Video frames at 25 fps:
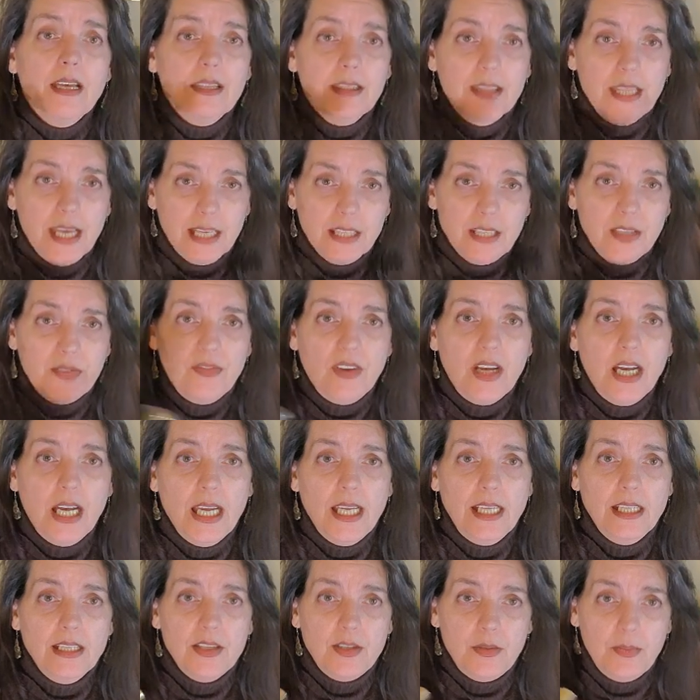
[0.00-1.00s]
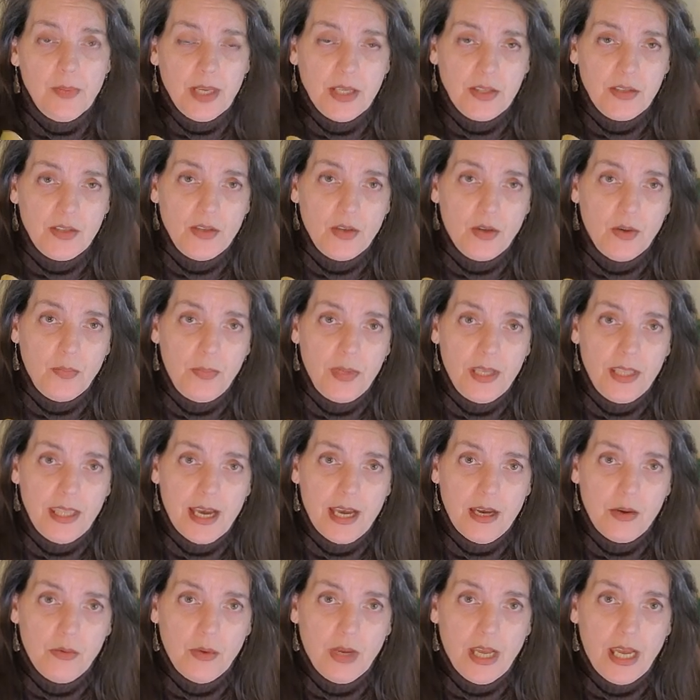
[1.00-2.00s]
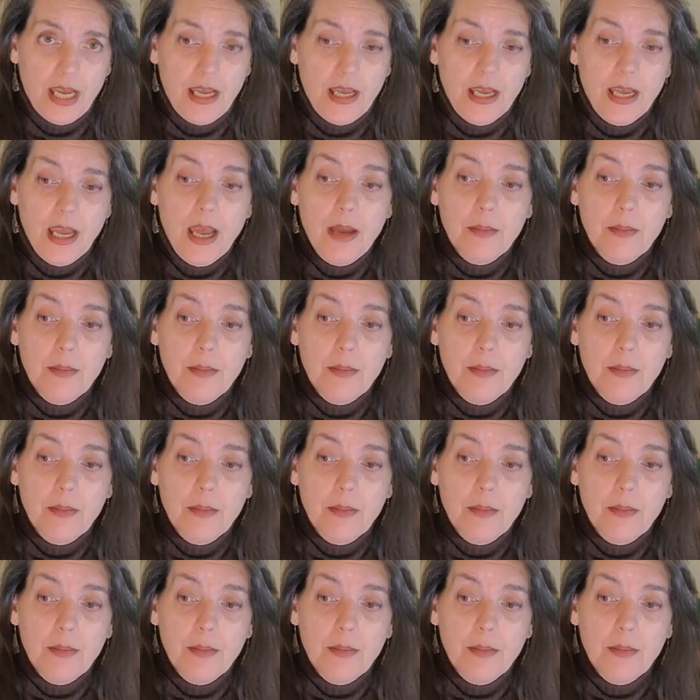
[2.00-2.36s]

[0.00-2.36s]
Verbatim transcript: That's fine. Smells soapy that way.